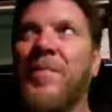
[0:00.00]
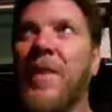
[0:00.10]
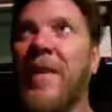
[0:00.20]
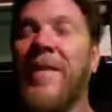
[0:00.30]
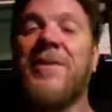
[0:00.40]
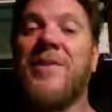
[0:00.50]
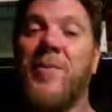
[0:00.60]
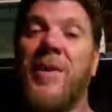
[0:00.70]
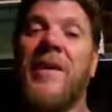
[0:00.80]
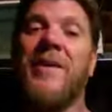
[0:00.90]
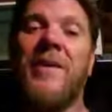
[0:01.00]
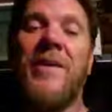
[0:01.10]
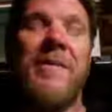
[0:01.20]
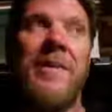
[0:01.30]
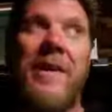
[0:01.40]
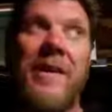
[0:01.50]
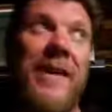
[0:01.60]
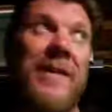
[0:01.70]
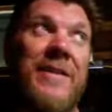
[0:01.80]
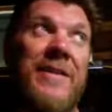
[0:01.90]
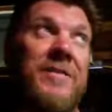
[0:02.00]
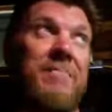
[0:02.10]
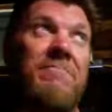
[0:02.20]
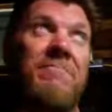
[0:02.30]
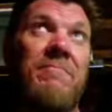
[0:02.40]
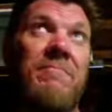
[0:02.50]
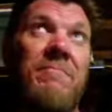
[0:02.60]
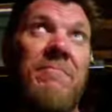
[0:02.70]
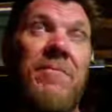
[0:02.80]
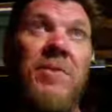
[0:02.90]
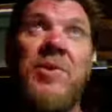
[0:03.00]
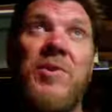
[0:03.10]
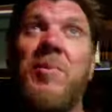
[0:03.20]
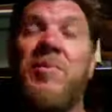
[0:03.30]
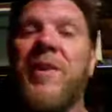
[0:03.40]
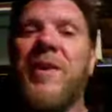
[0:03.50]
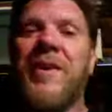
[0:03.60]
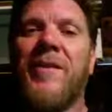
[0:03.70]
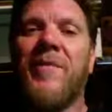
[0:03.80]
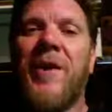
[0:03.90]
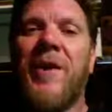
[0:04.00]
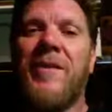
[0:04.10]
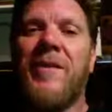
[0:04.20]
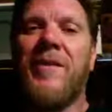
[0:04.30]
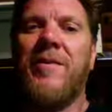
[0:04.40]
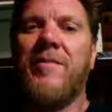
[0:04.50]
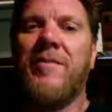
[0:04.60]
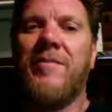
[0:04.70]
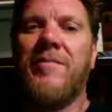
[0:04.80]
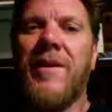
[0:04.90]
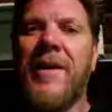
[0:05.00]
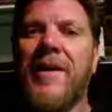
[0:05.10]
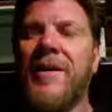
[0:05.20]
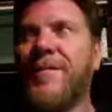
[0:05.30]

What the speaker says: And that's the reality of it. And that's super frightening, right? You know, like,